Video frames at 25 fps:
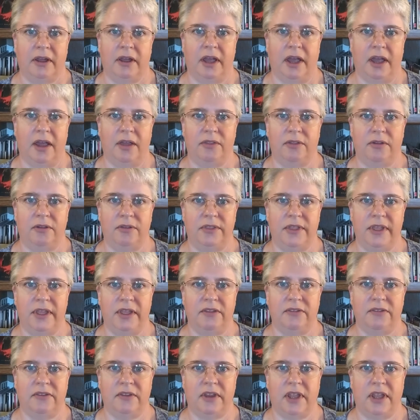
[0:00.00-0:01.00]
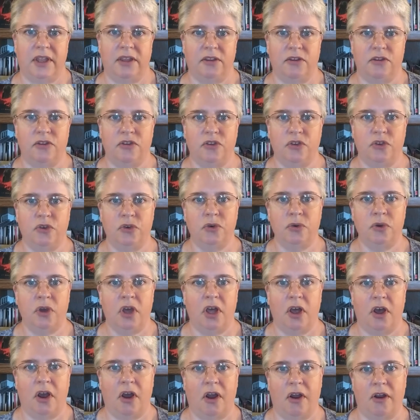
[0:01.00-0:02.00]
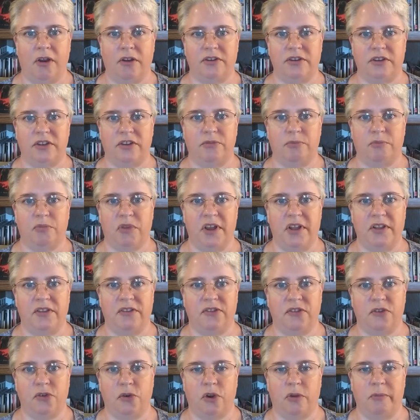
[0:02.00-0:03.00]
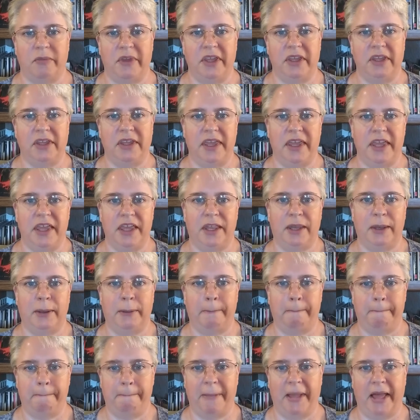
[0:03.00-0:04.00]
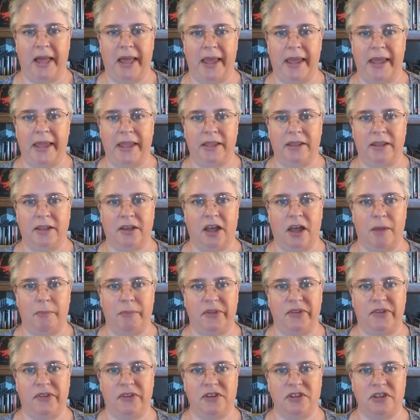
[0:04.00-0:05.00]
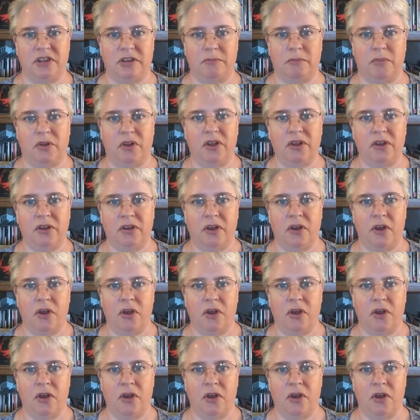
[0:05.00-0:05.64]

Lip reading: Other things that I can do are just brainstorming in my composition book